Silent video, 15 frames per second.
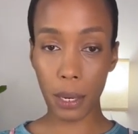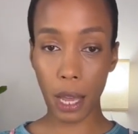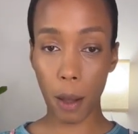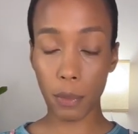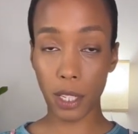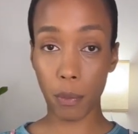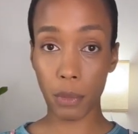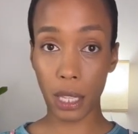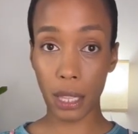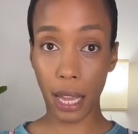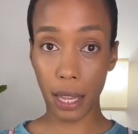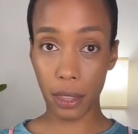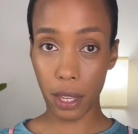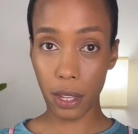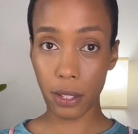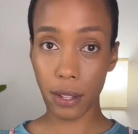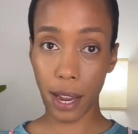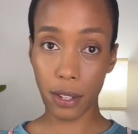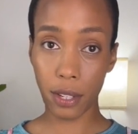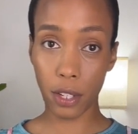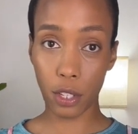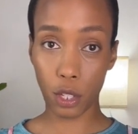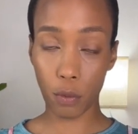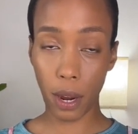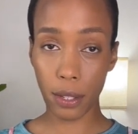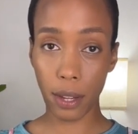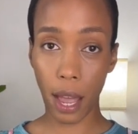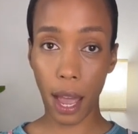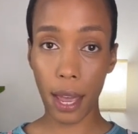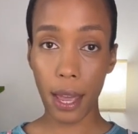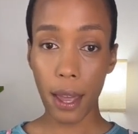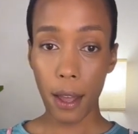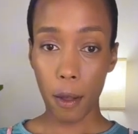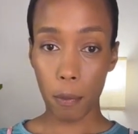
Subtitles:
become something like this, diastasis recti,